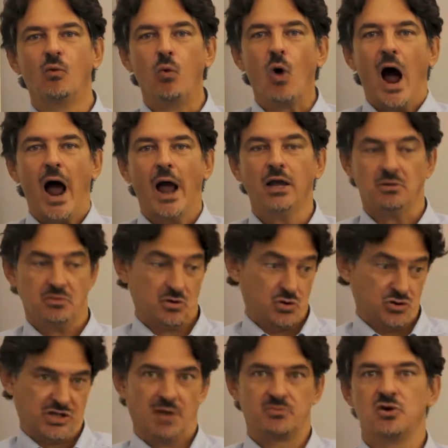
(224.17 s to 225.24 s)
Why?
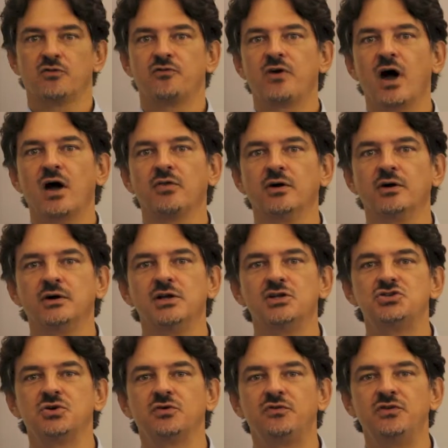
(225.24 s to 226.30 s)
Because I'm your father.
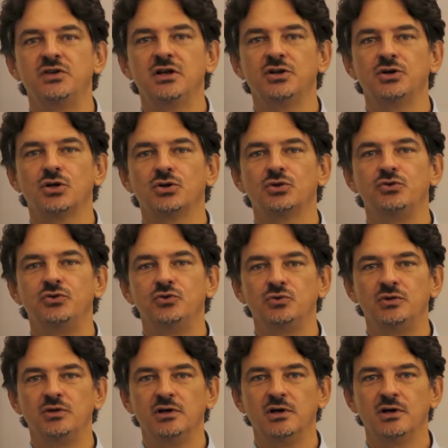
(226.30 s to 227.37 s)
It's your filial
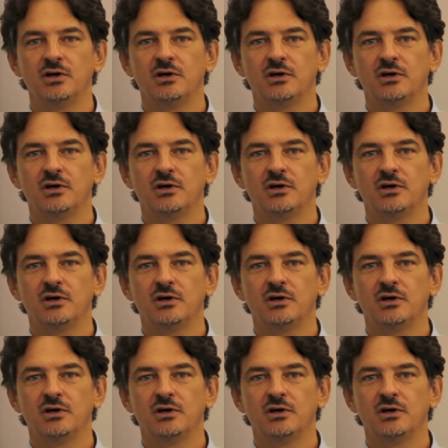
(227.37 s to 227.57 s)
duty.